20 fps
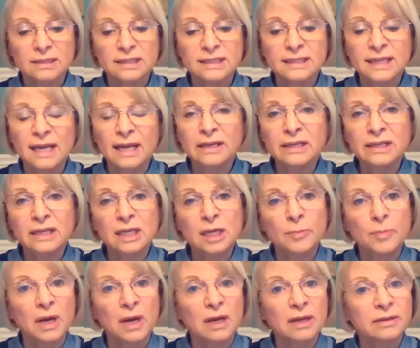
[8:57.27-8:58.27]
standing
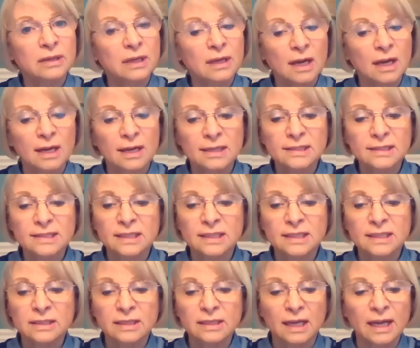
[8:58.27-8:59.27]
upon the constant